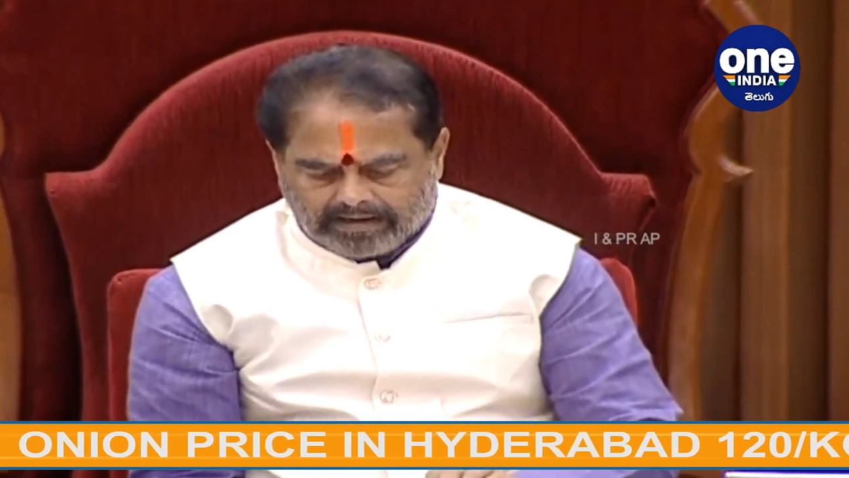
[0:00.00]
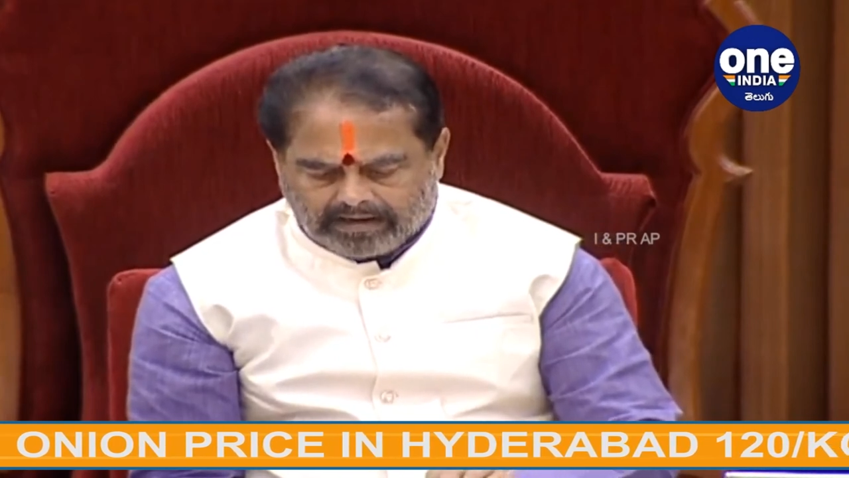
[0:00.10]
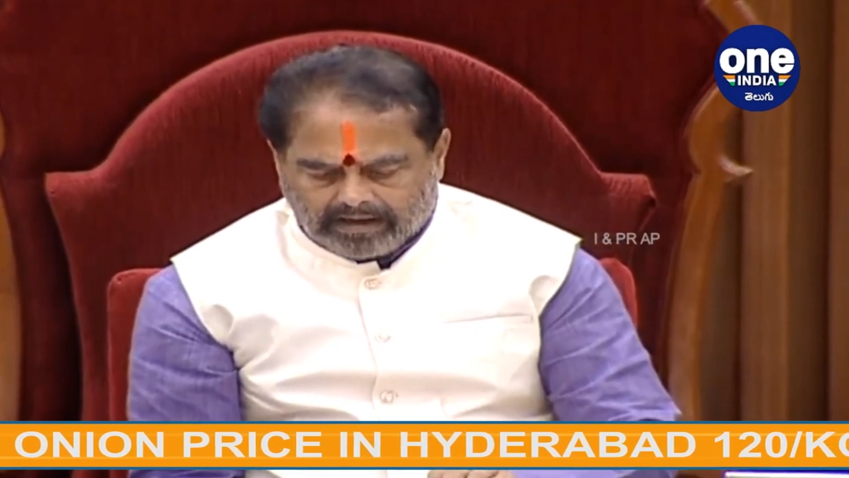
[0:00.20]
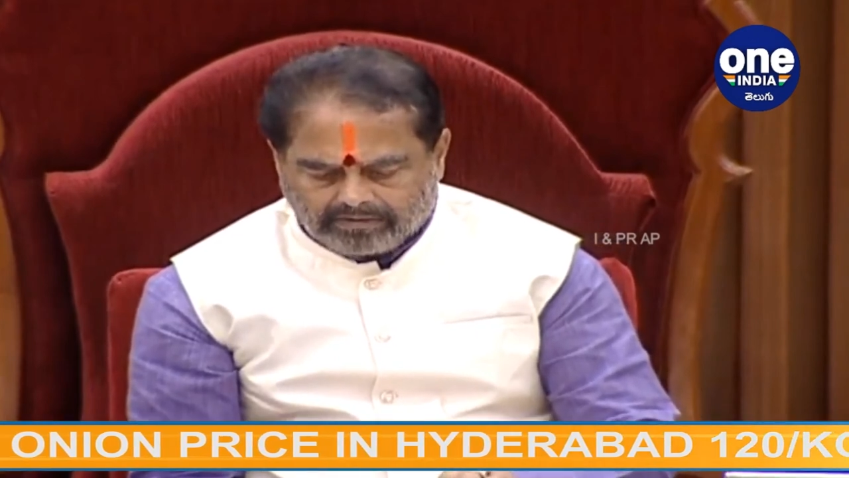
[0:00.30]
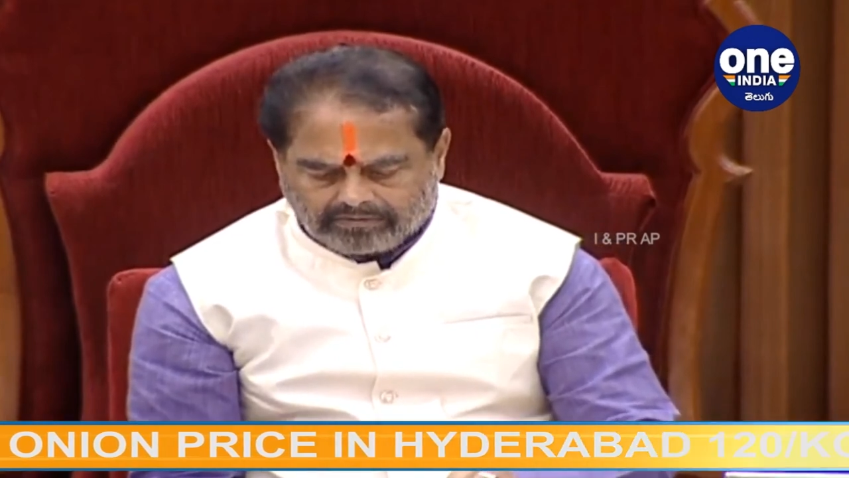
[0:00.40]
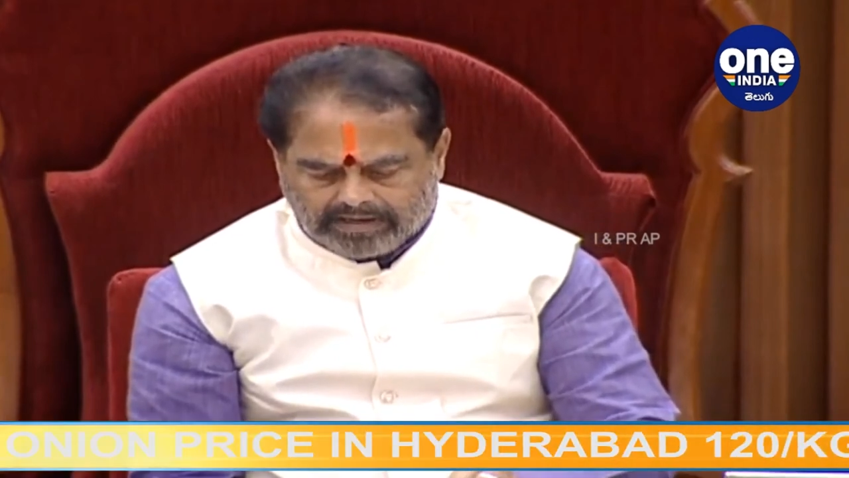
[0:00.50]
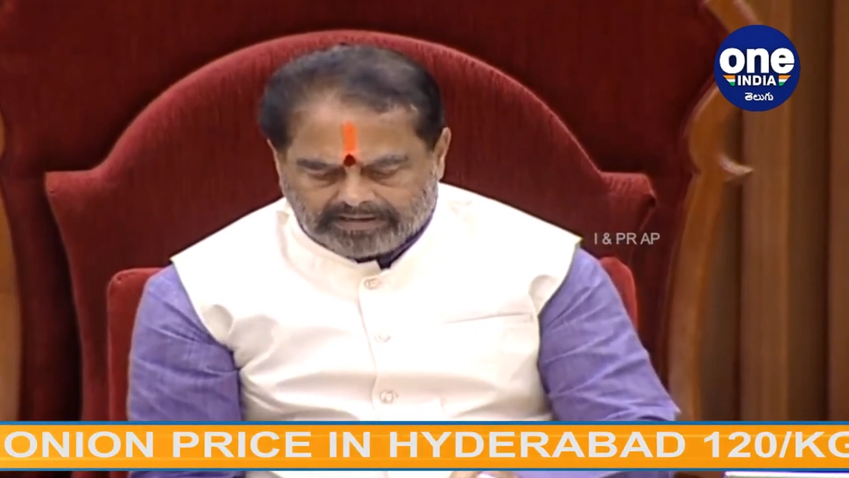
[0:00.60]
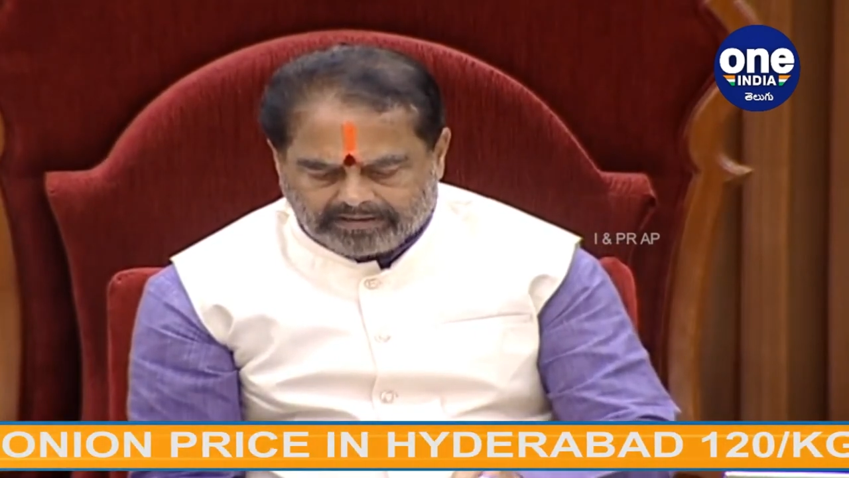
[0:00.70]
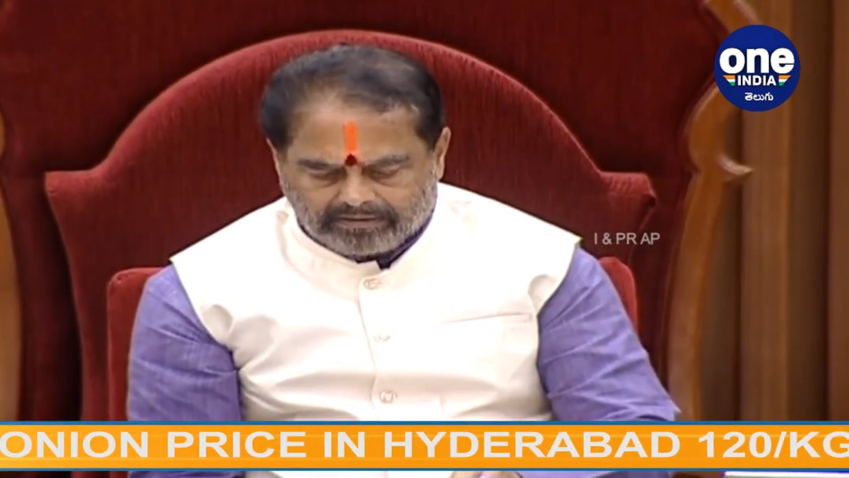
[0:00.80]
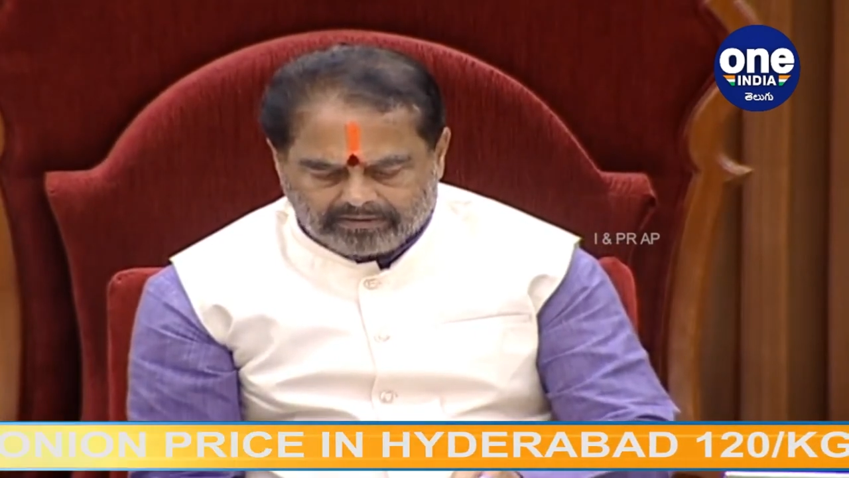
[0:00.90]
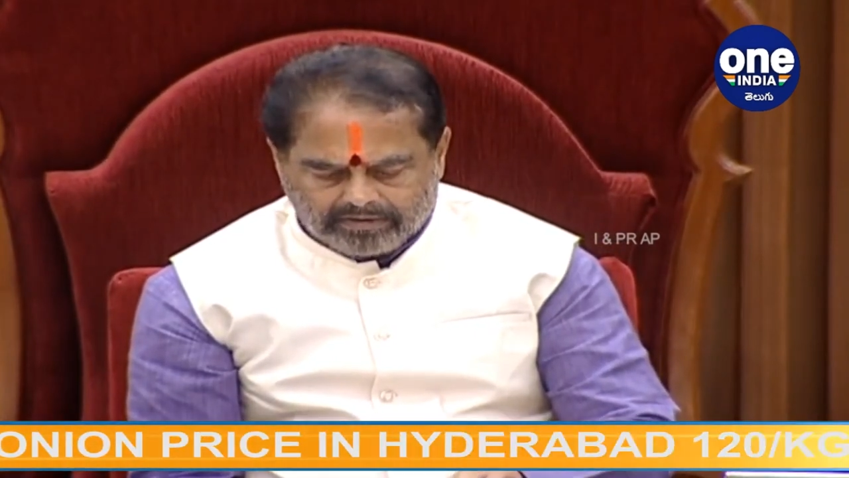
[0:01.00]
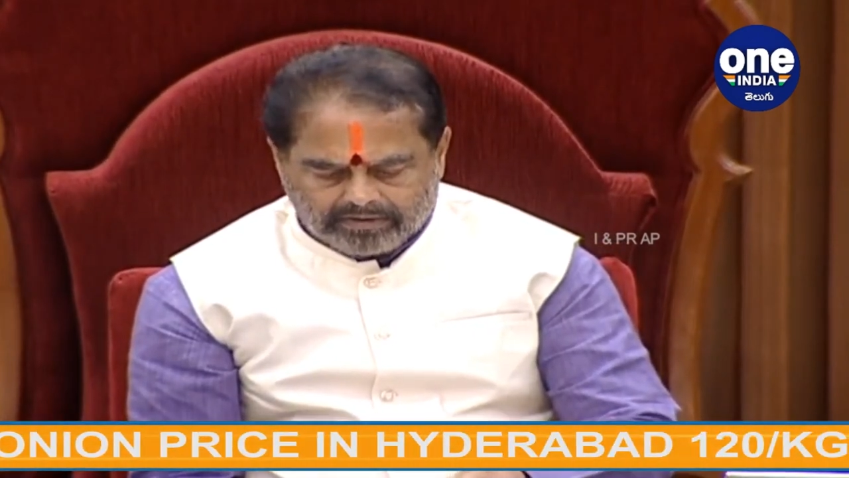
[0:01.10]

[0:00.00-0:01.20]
and long title